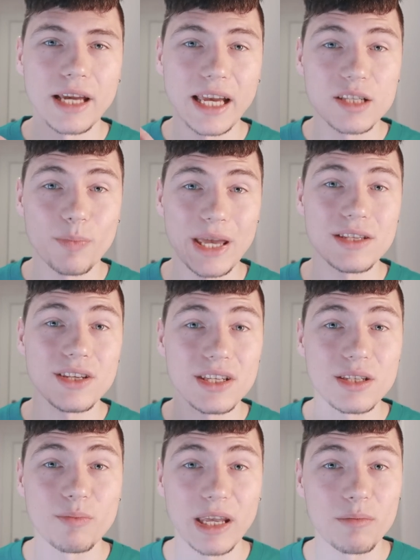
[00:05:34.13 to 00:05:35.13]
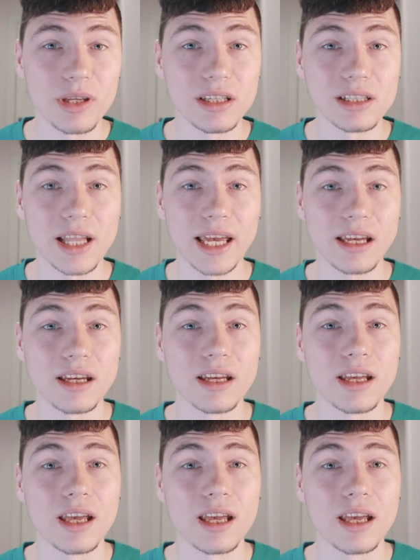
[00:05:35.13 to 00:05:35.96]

expenses may be like